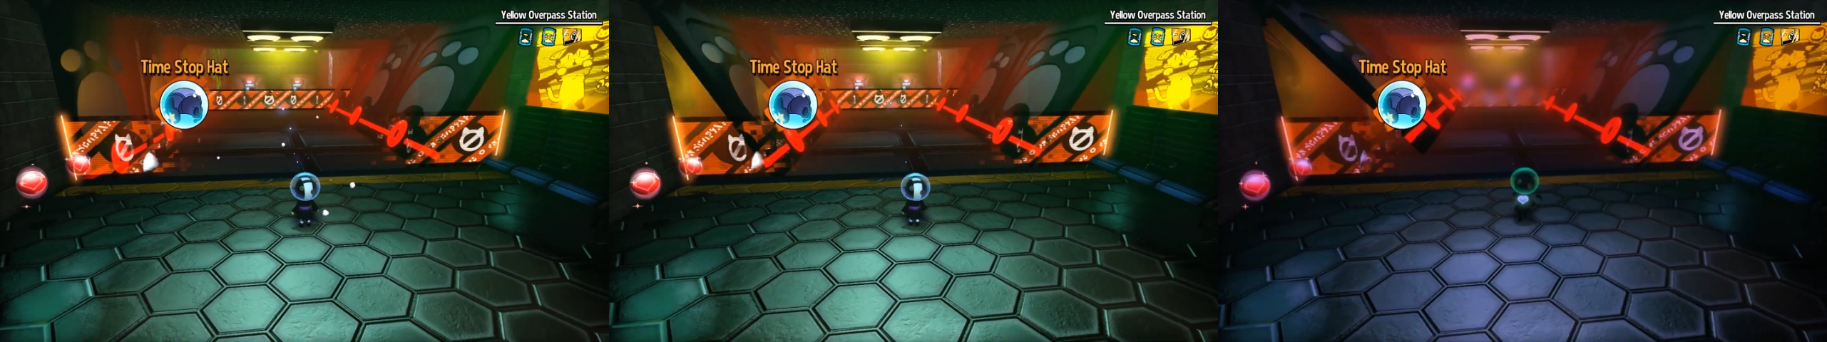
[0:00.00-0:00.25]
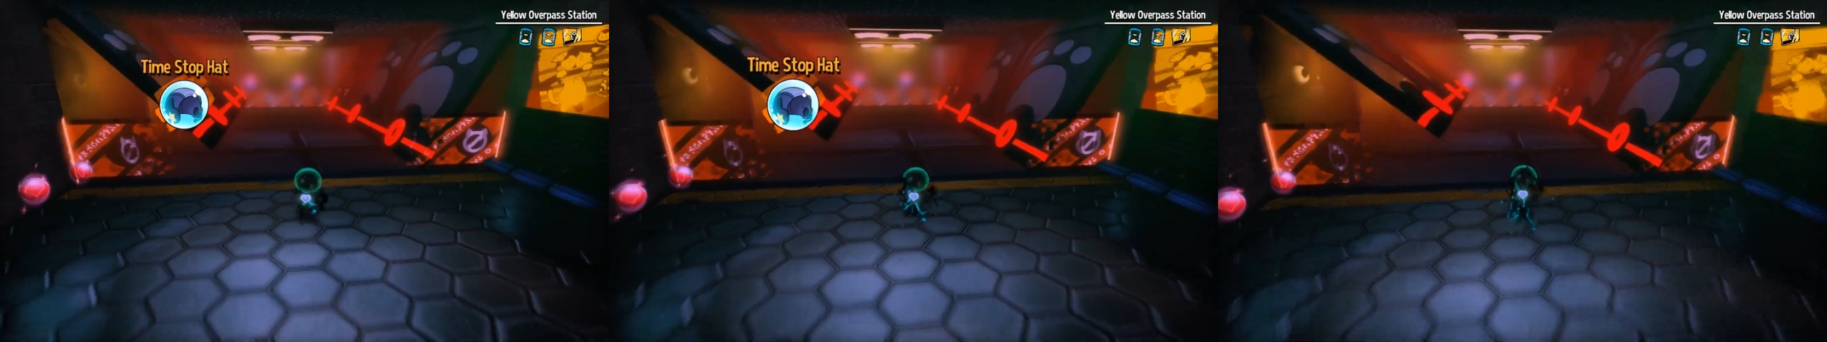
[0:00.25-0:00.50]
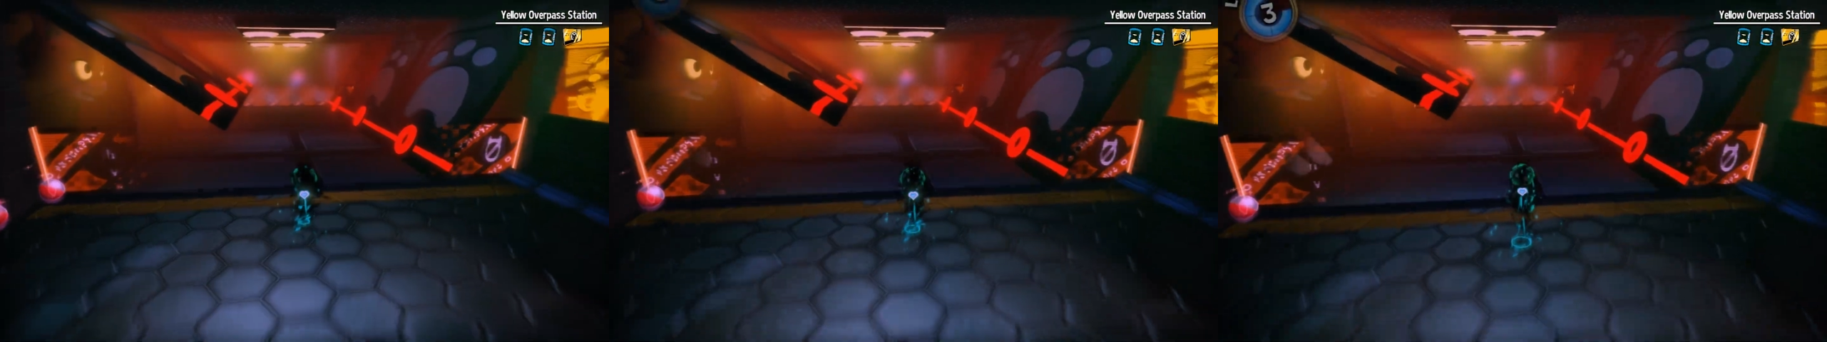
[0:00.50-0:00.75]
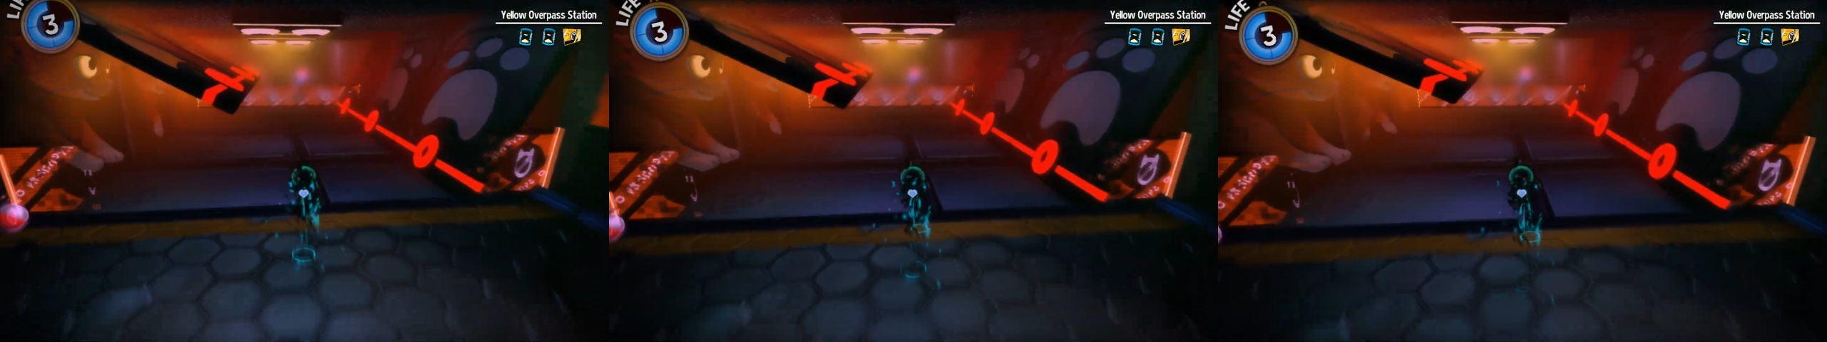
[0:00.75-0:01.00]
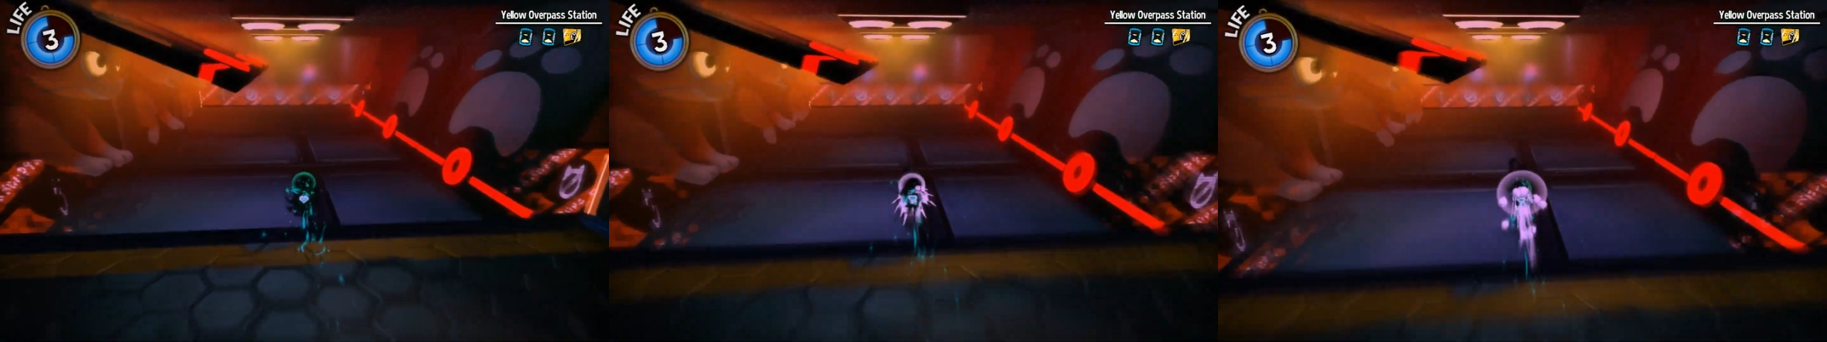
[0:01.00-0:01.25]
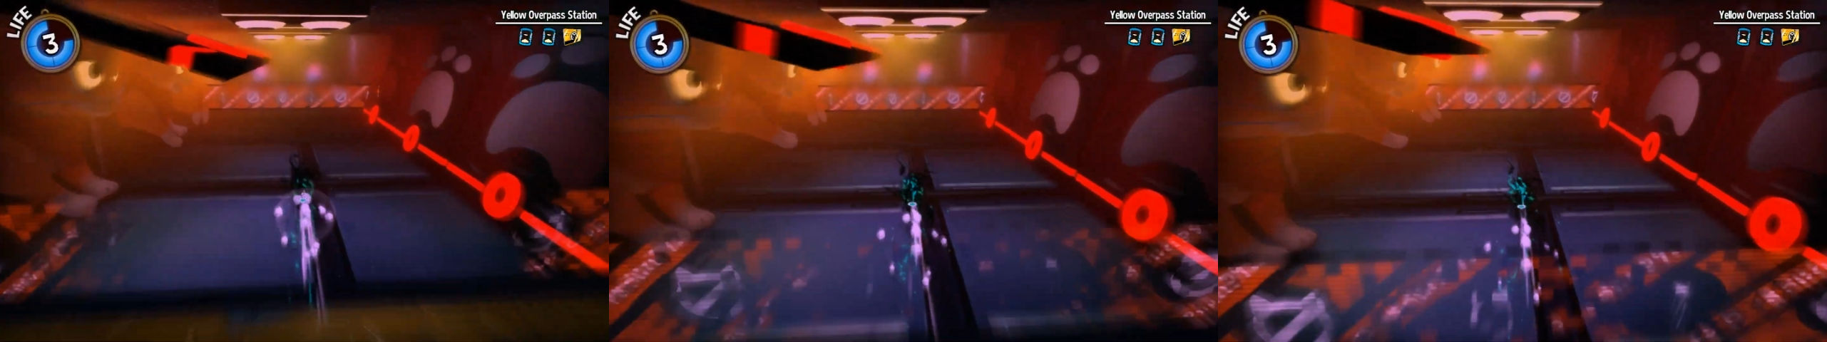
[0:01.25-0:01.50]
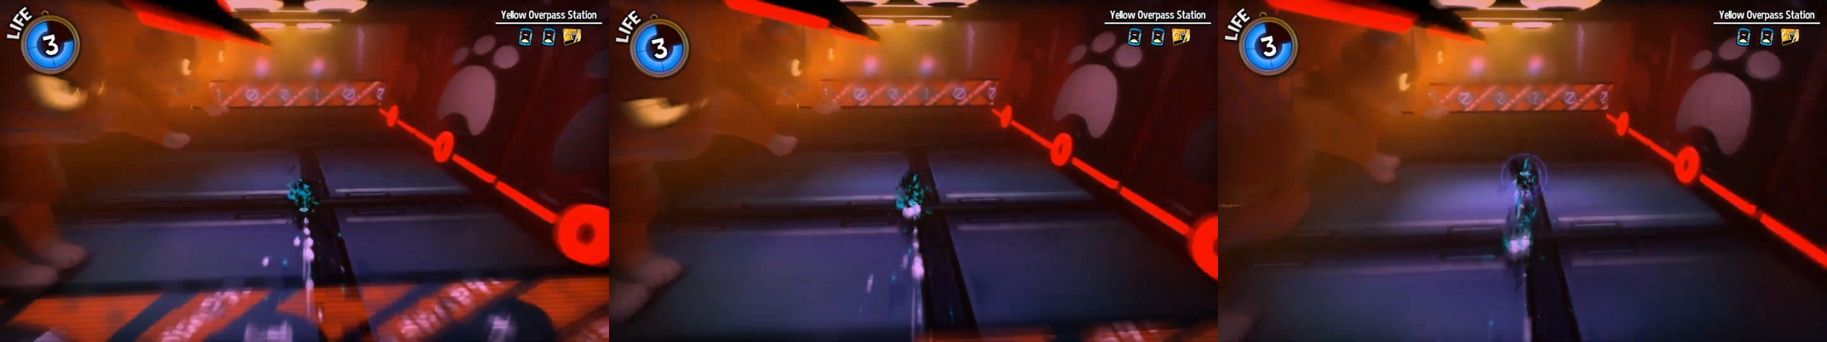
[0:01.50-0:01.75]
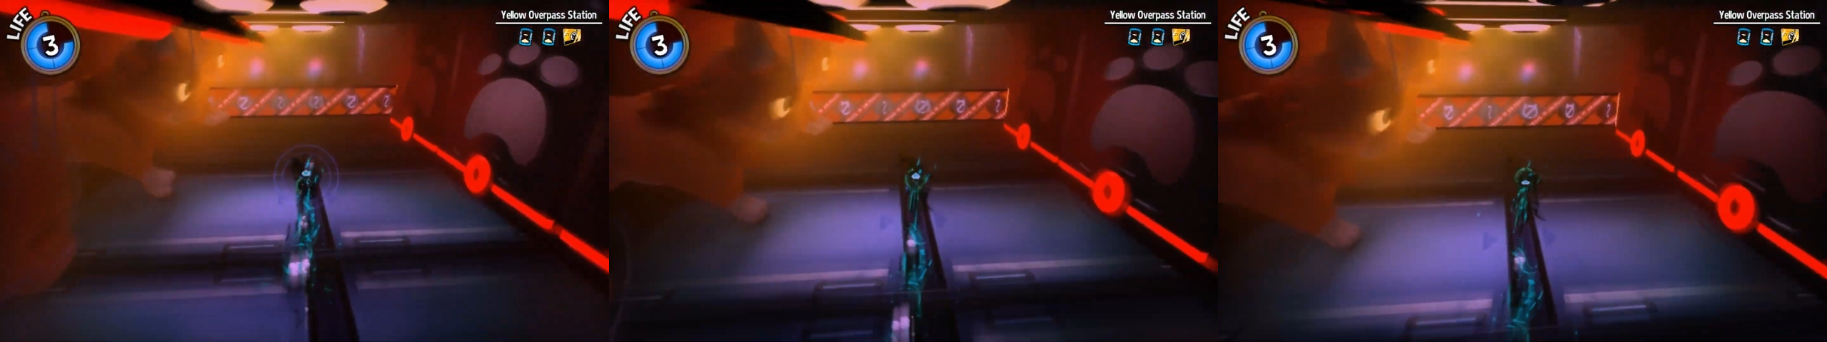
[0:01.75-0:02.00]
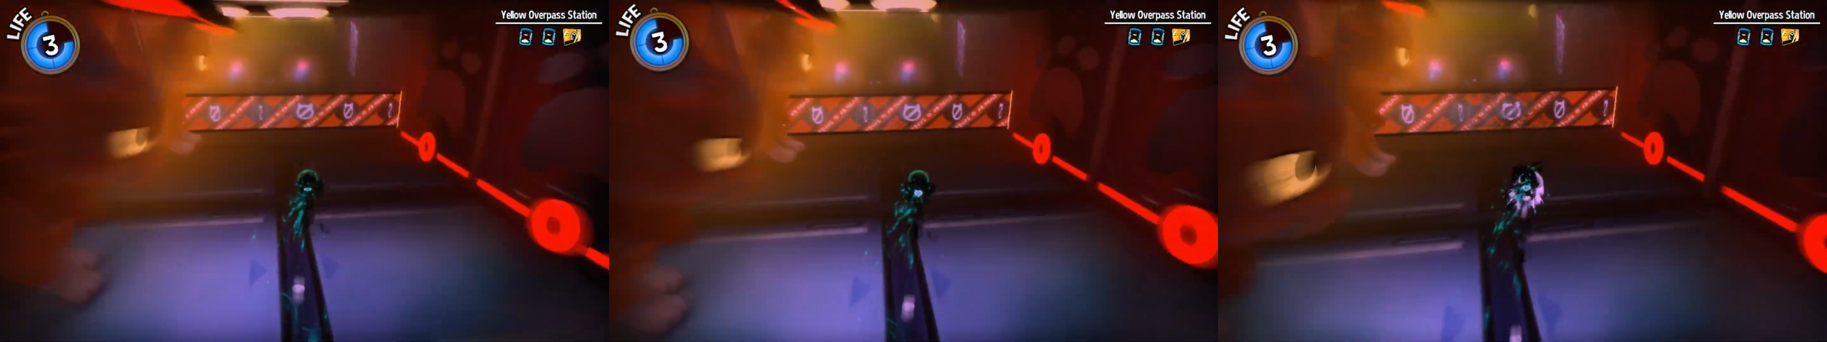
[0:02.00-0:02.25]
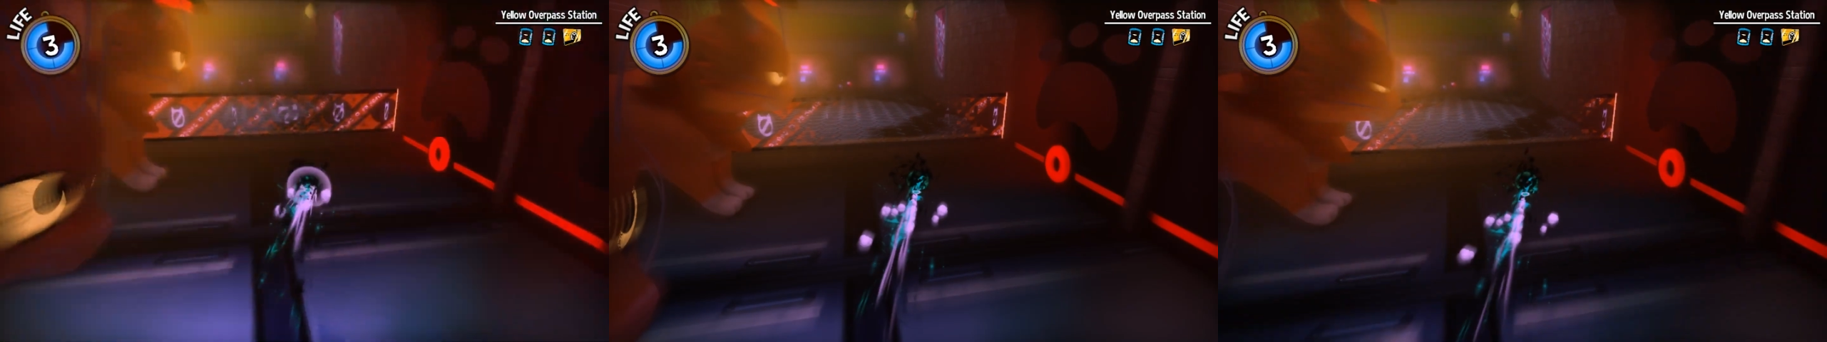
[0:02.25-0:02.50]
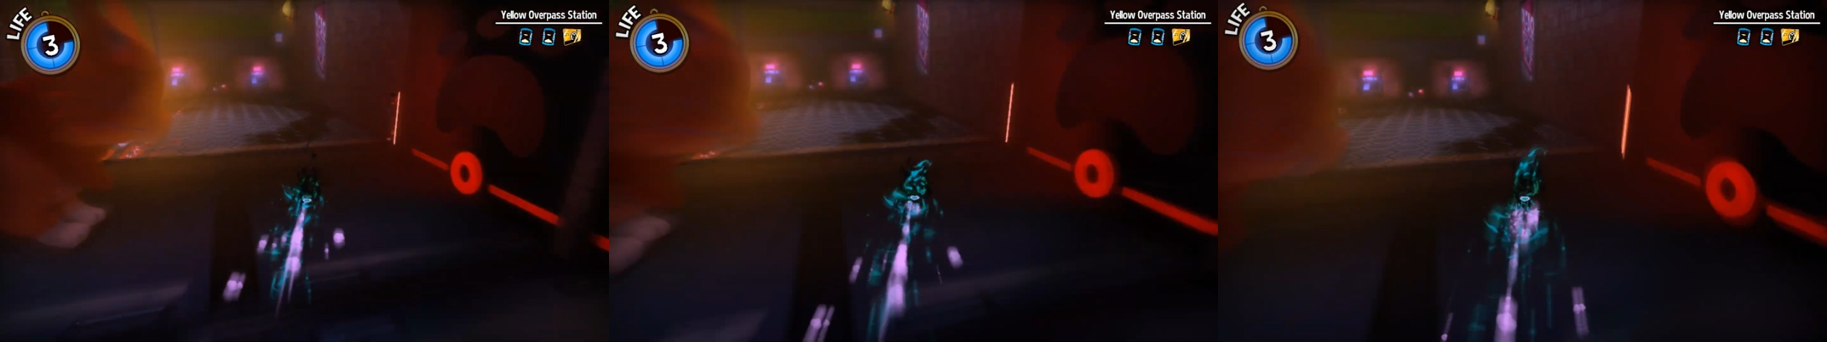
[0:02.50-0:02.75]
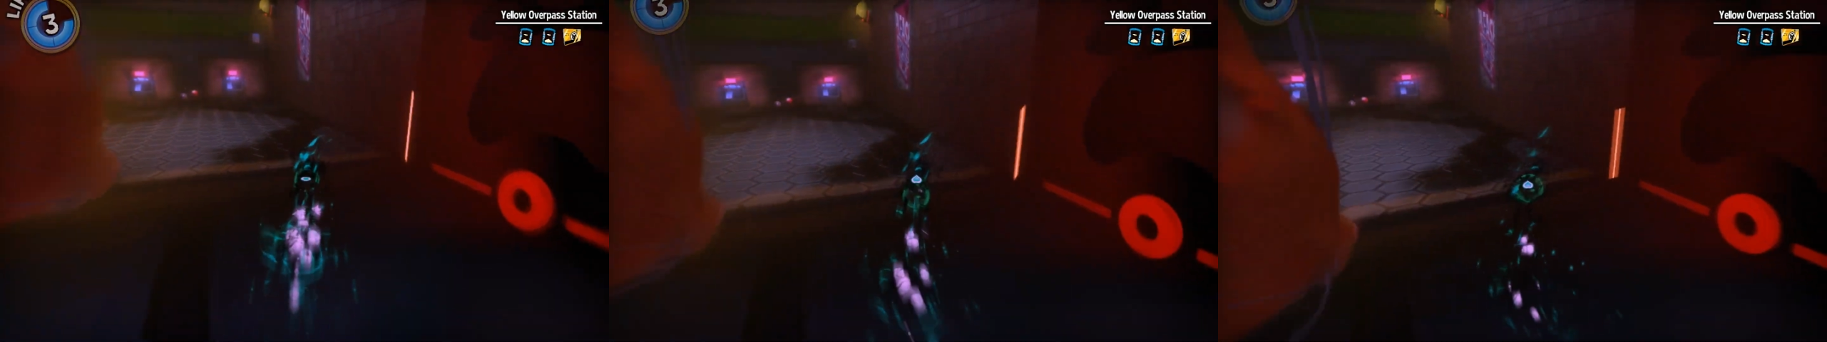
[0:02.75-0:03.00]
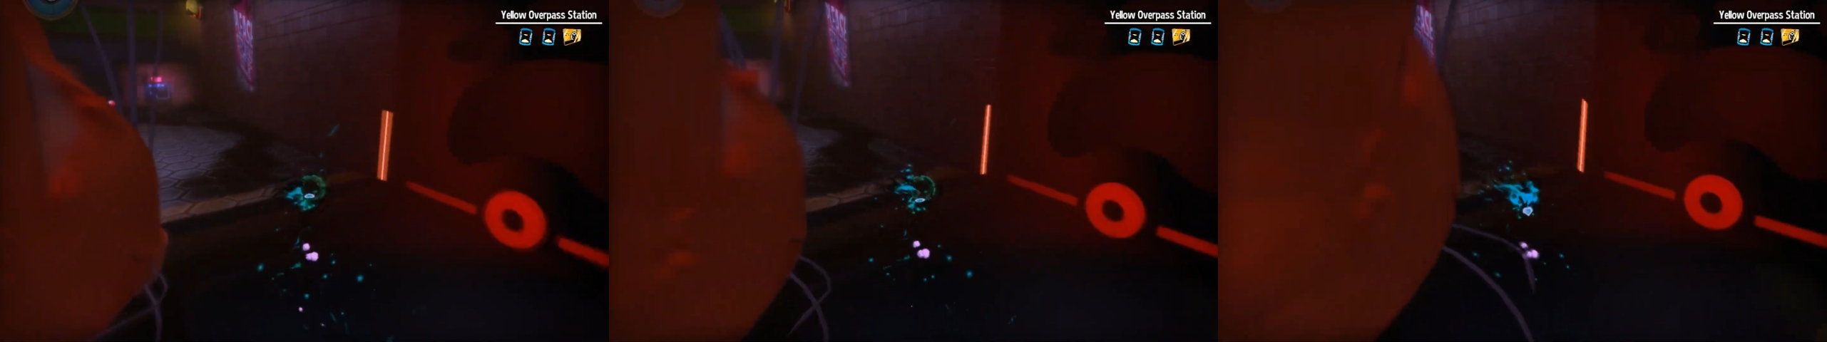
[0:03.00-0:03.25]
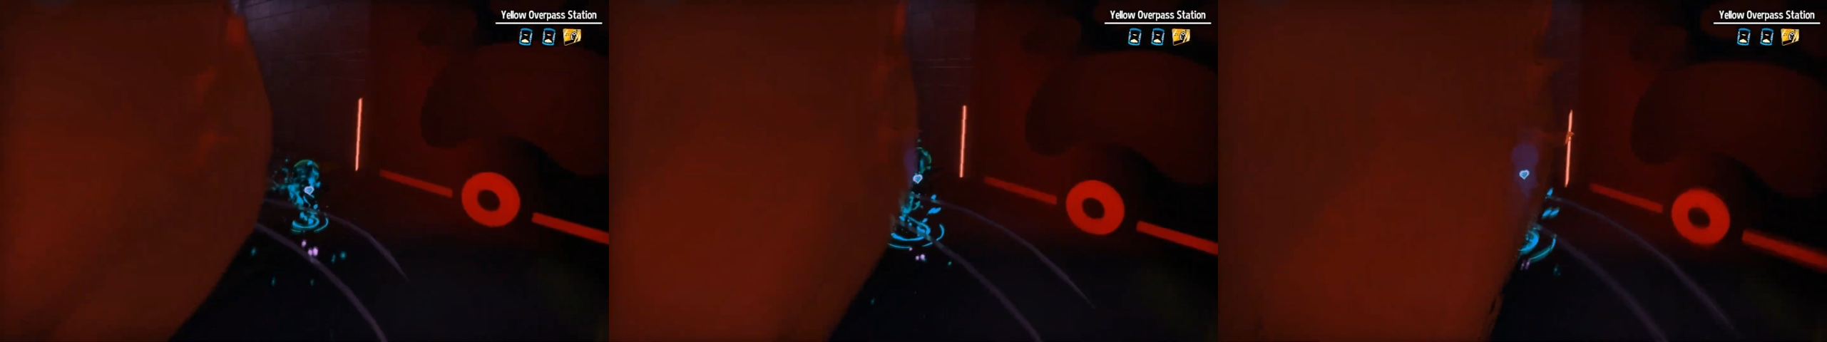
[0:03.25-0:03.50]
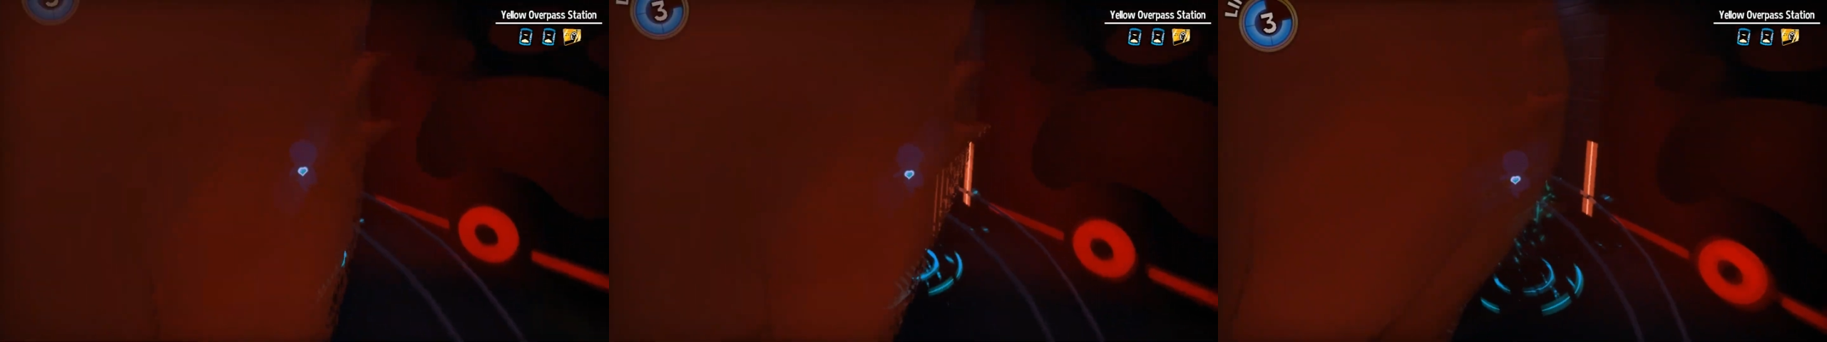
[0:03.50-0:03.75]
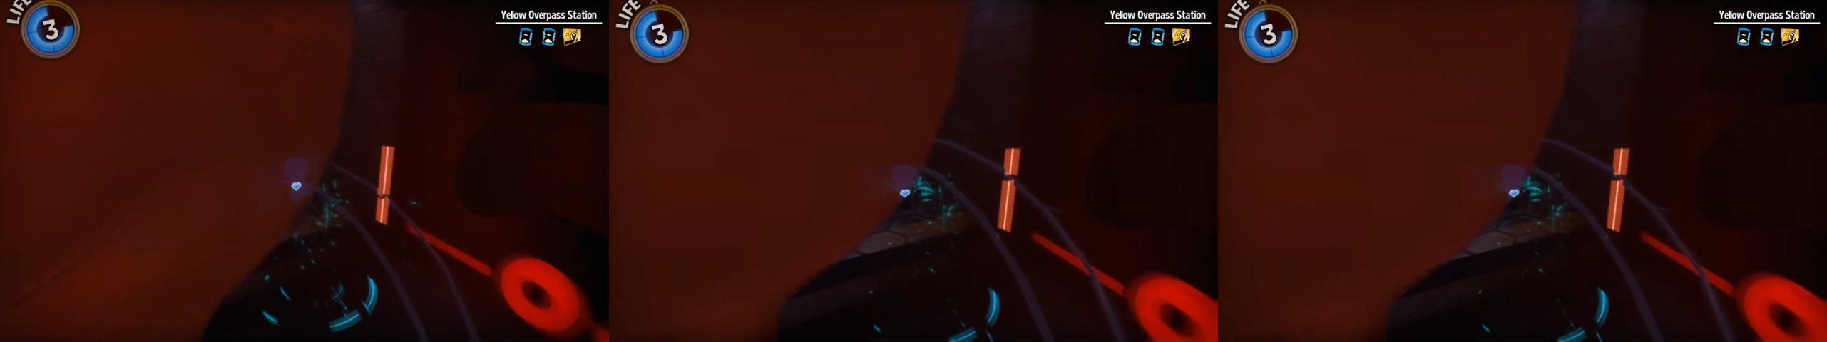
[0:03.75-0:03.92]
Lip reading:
(no speaker visible)